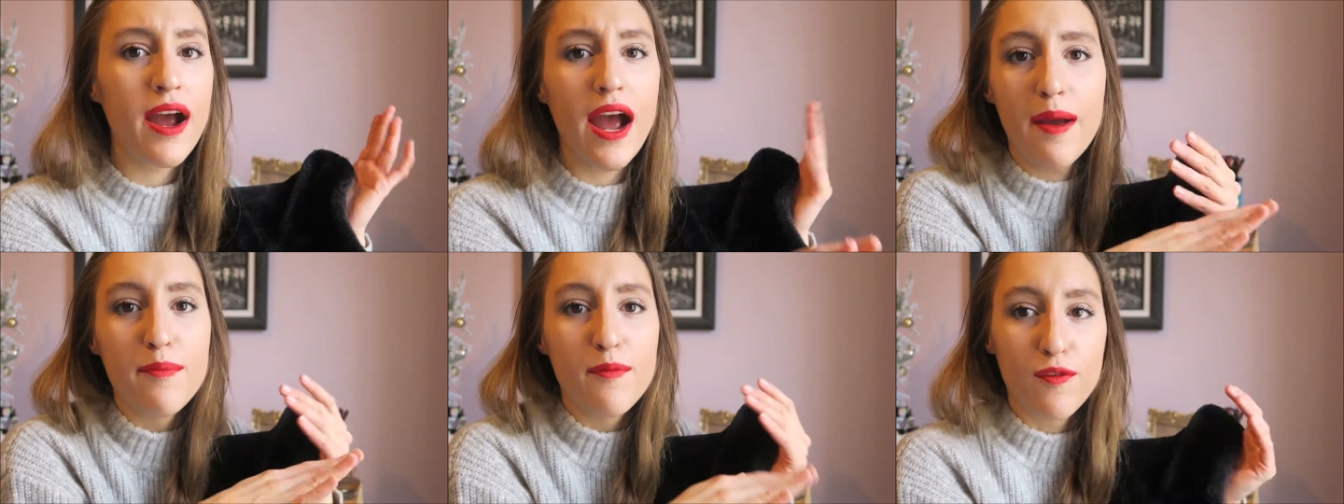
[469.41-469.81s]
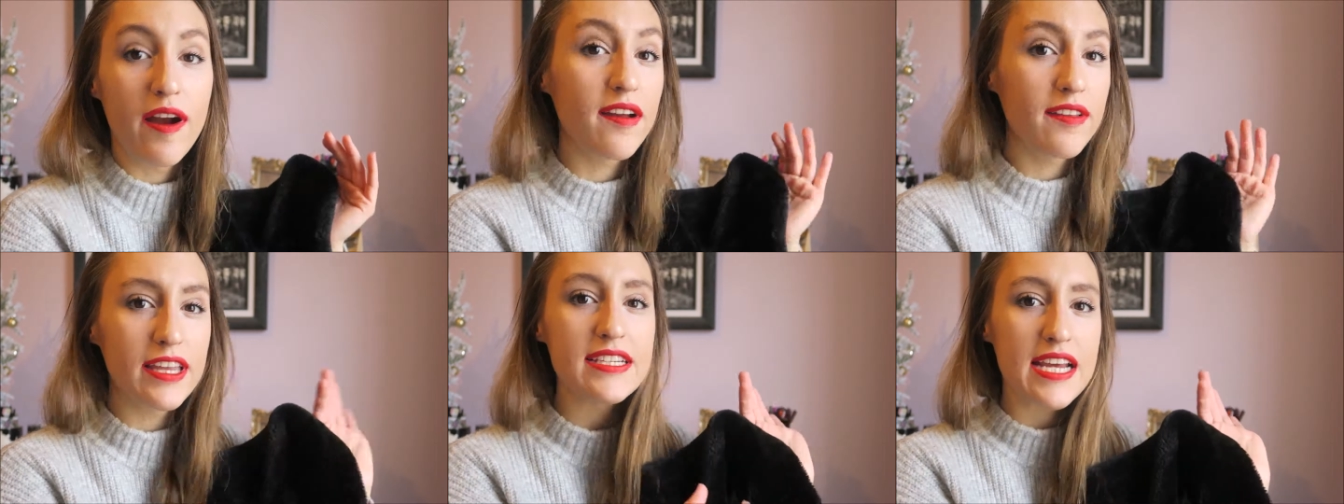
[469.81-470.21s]
I
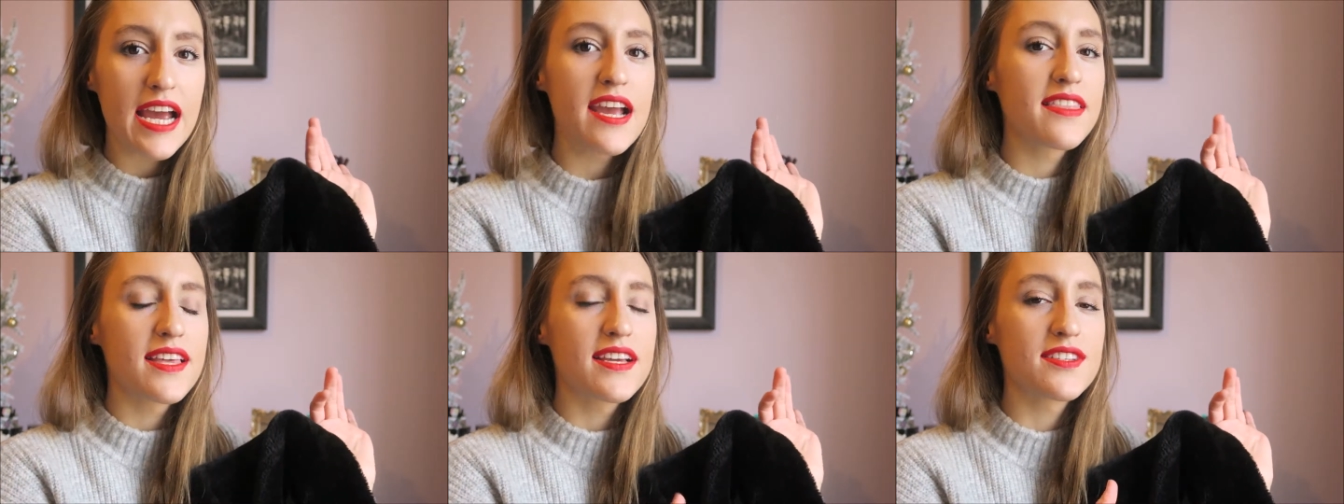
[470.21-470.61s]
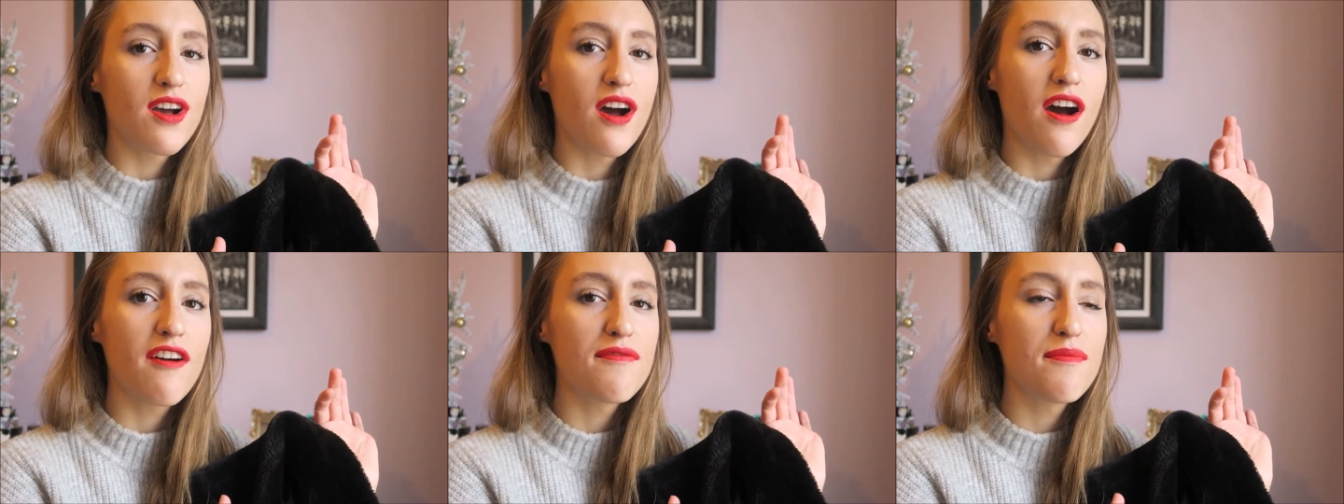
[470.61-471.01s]
rarely take this
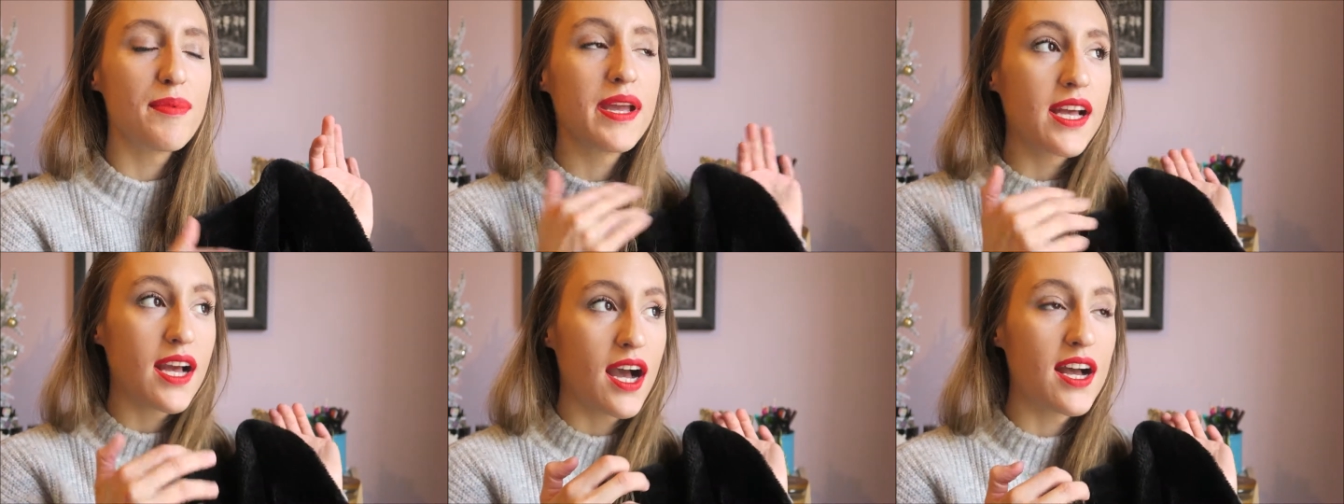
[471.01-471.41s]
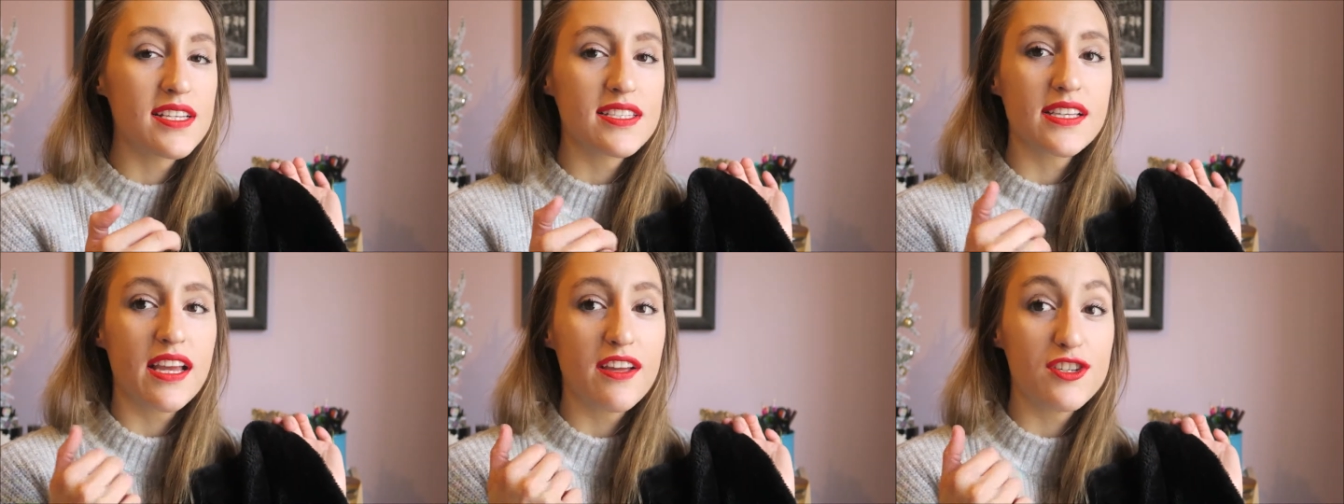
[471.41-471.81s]
off
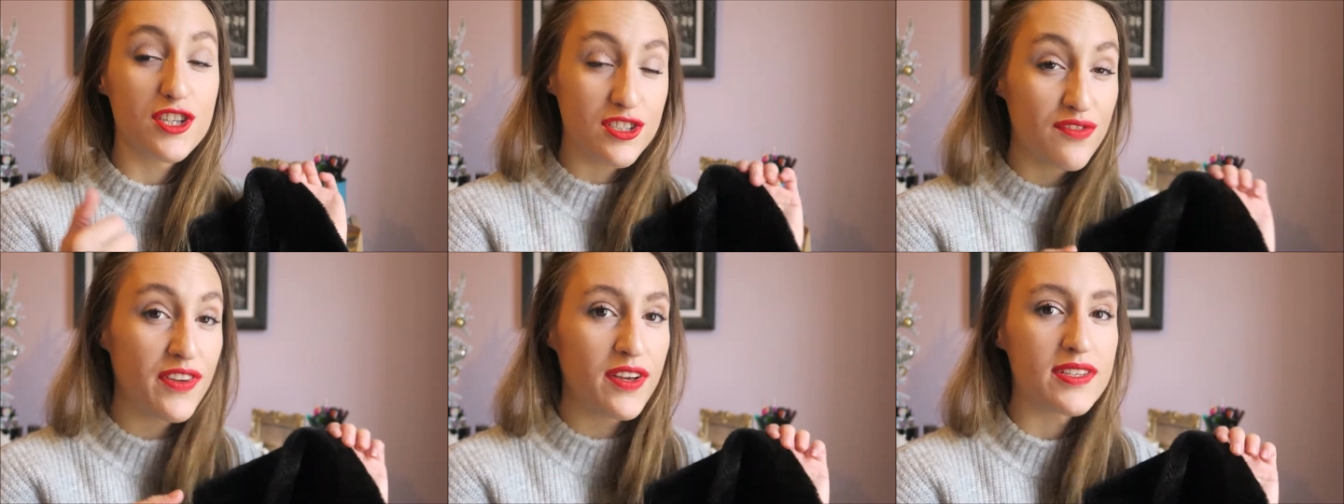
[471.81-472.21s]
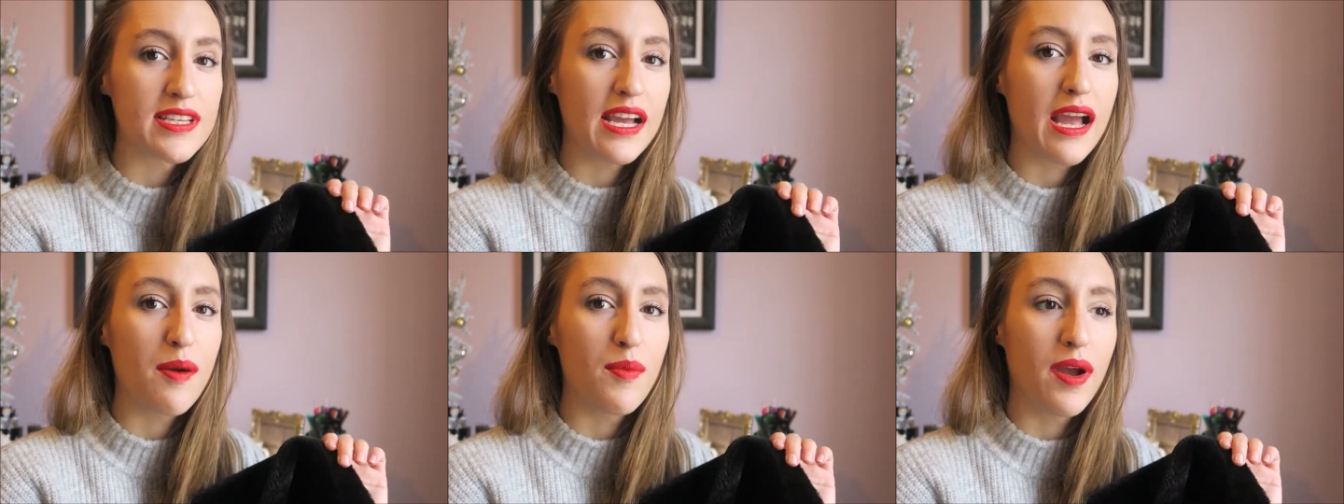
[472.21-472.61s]
because it just feels
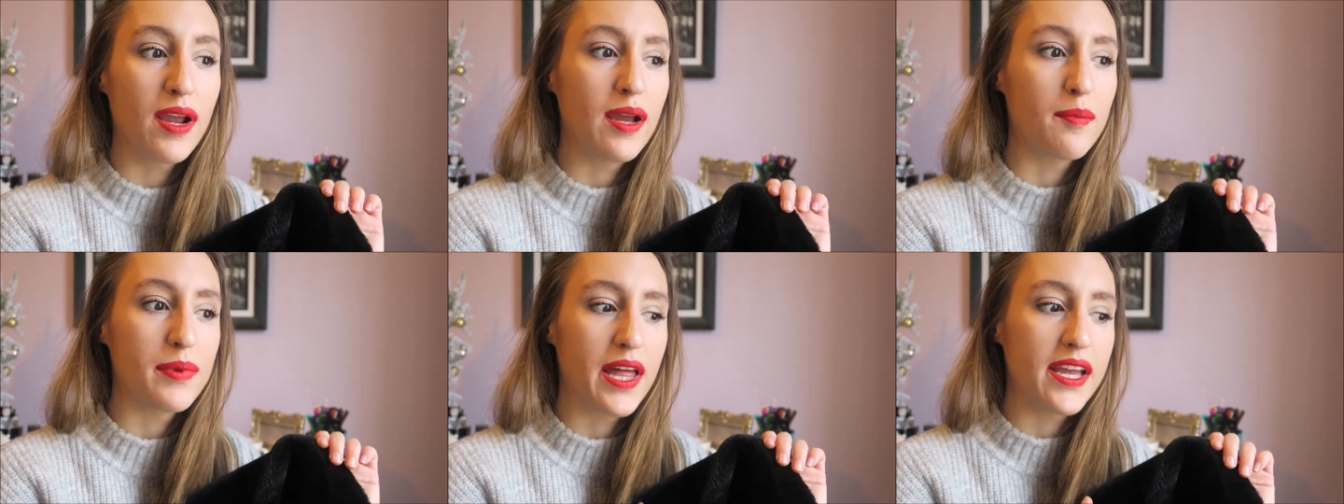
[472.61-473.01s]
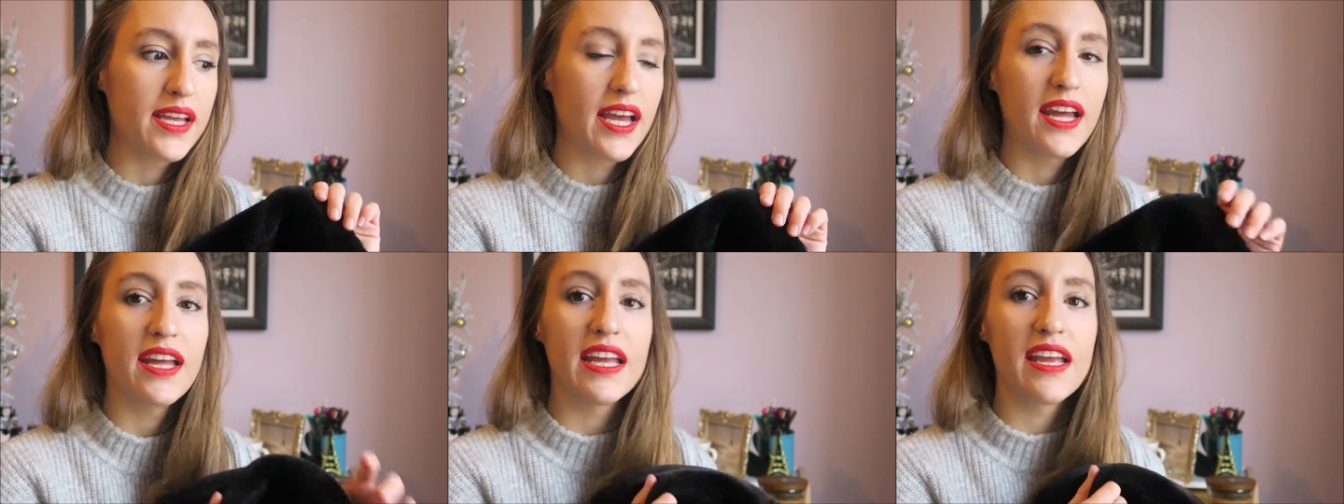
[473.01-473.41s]
like I'm wearing a blanket.